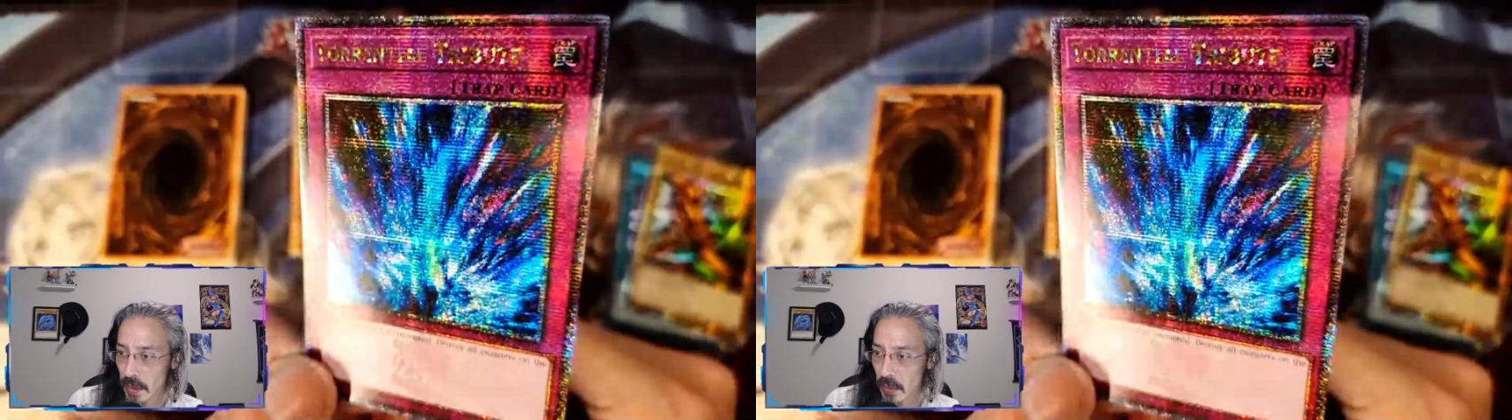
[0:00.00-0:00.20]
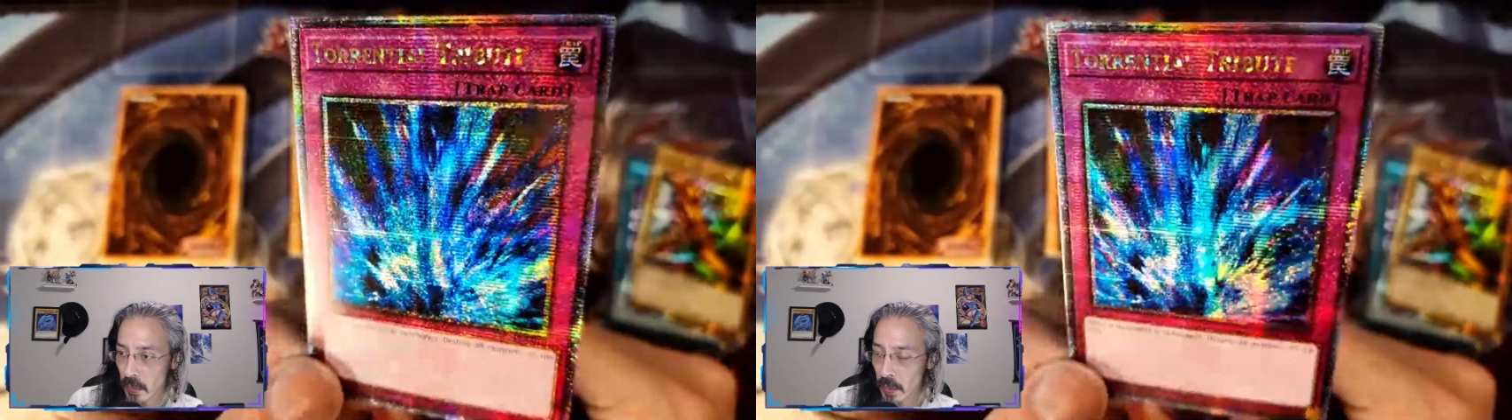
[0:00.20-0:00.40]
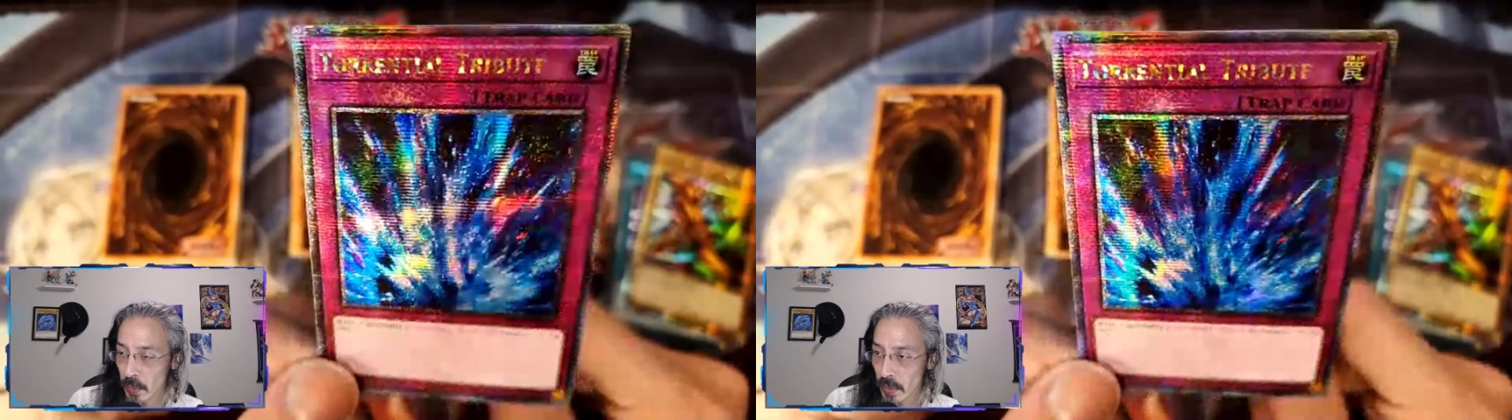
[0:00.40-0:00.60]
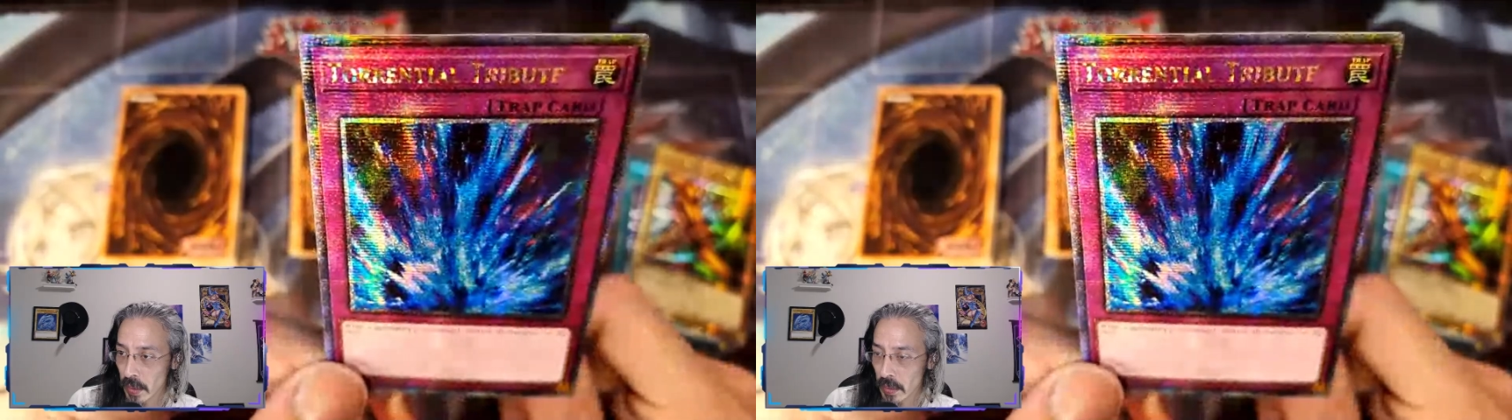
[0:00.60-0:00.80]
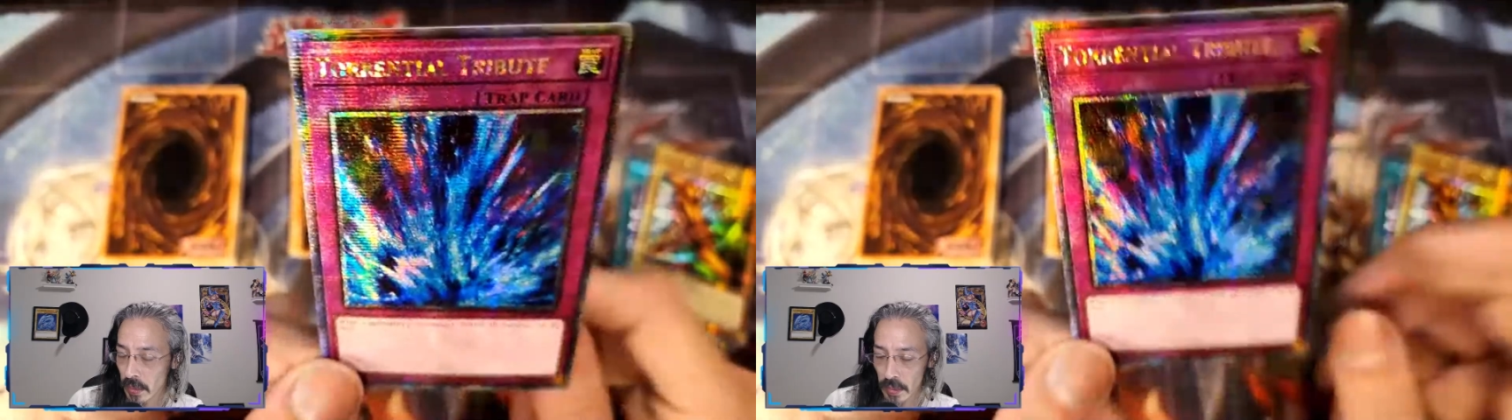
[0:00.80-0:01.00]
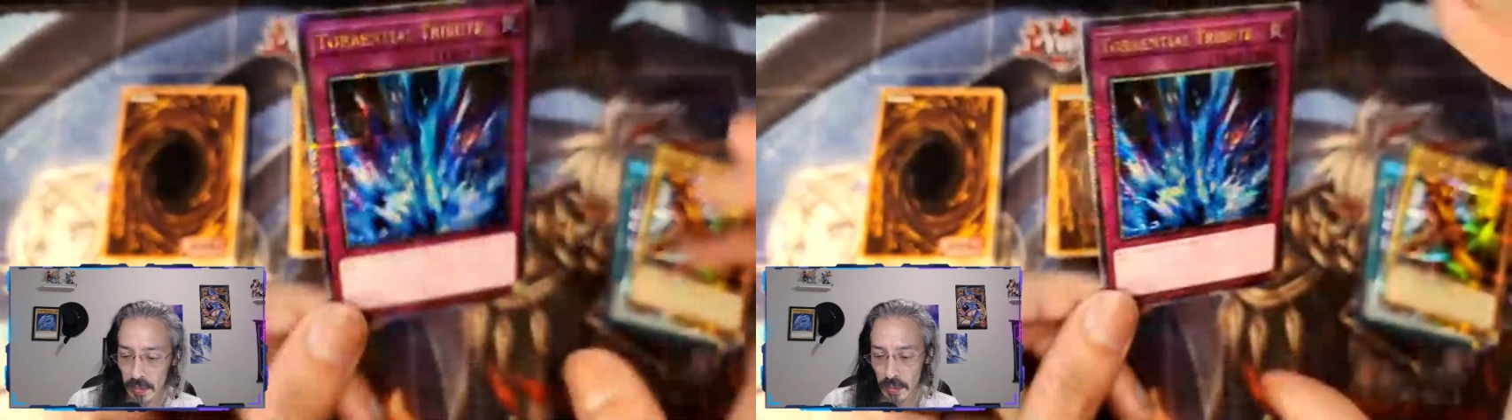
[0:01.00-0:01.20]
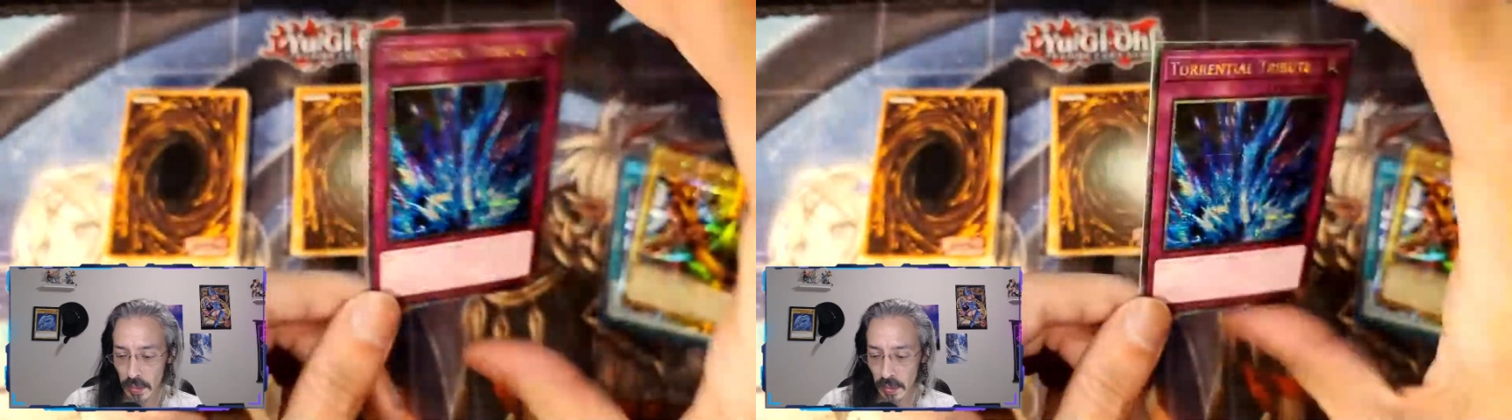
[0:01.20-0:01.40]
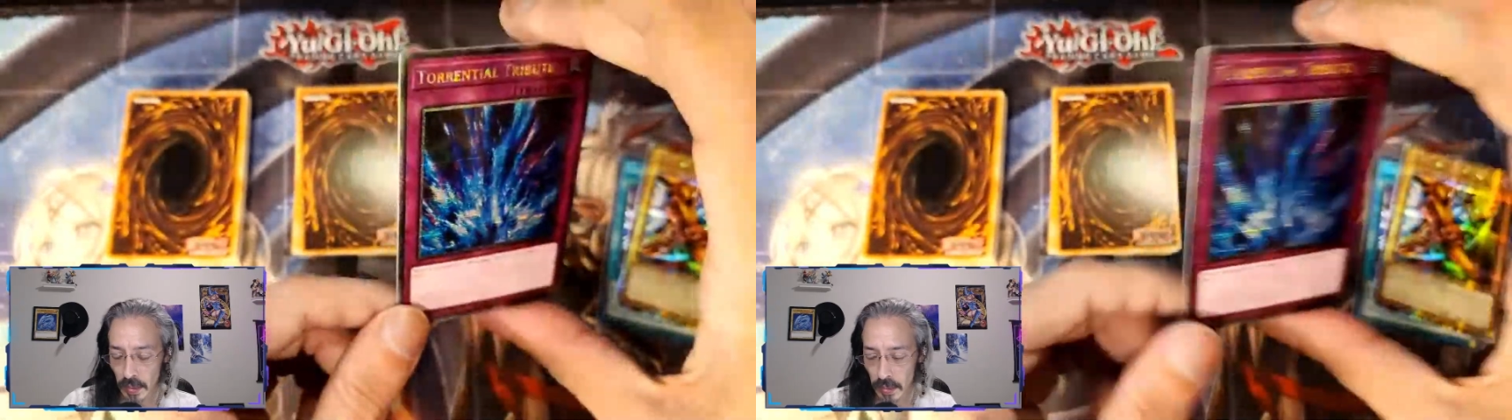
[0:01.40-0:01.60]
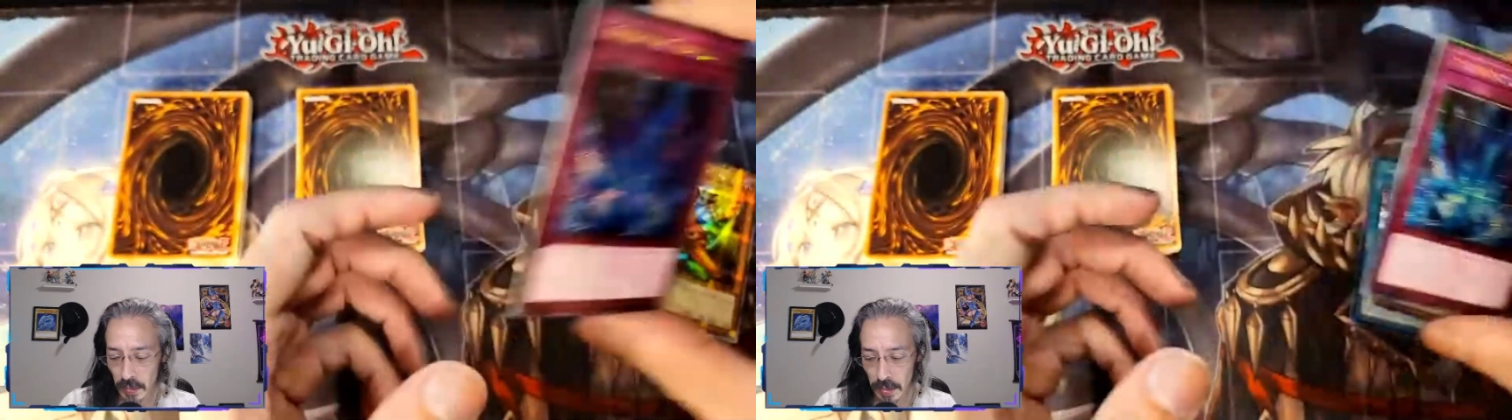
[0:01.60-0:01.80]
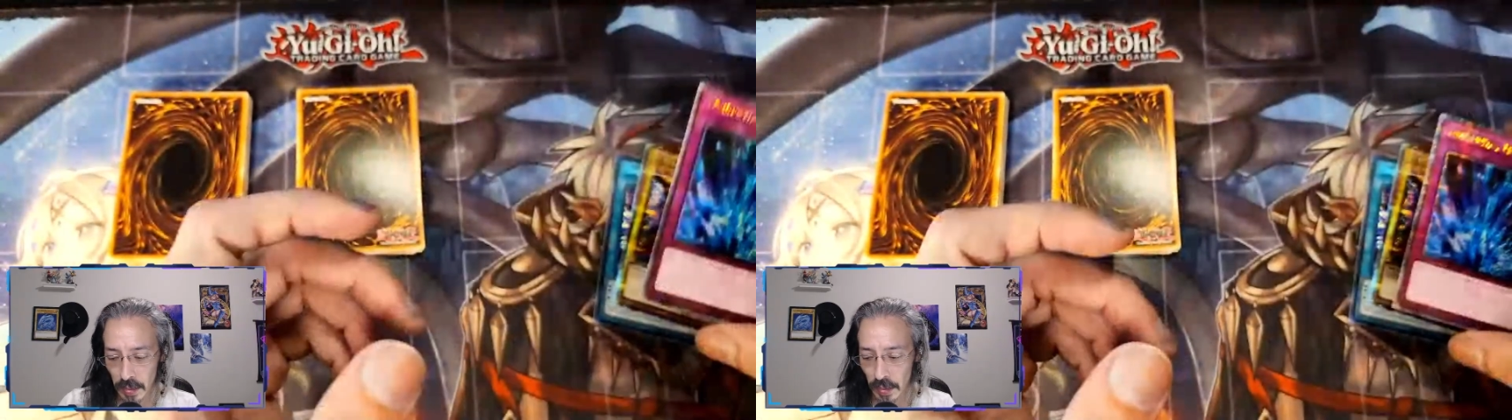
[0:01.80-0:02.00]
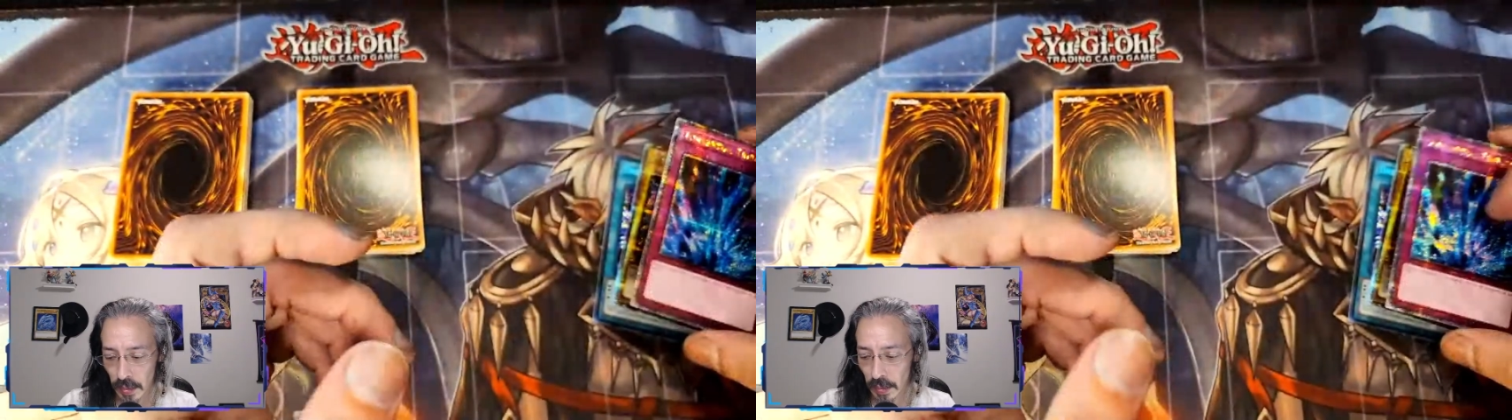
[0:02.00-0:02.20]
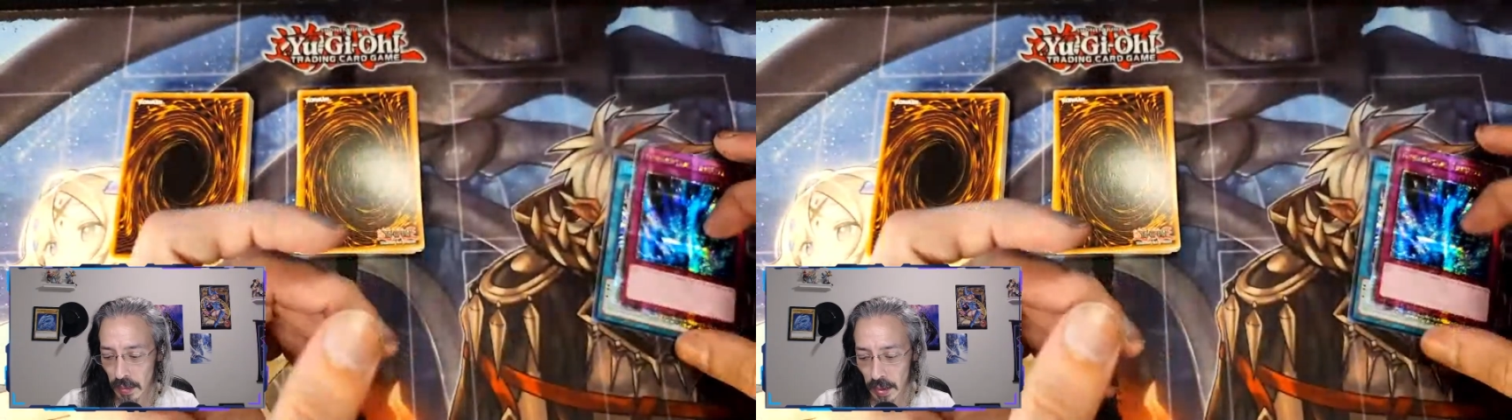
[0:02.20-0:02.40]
reprints in QCR.